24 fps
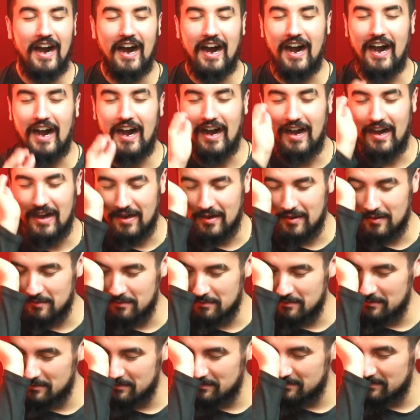
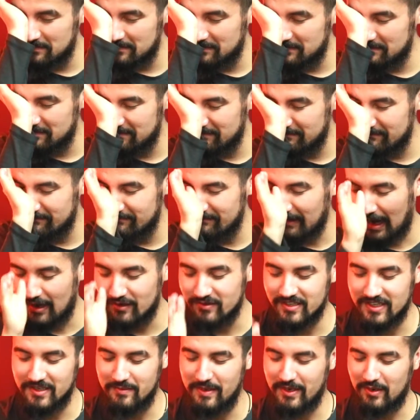um, I
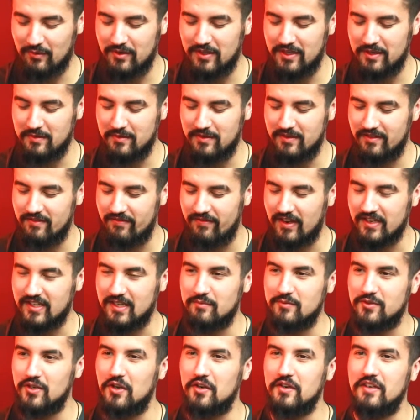was gonna make a really fucked
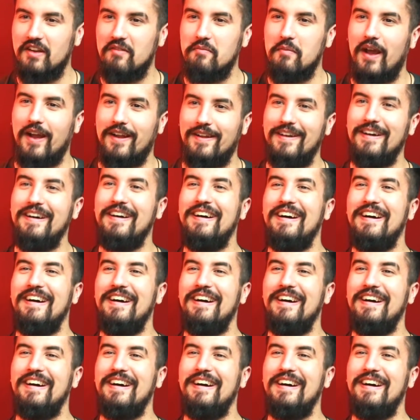up joke. Never mind.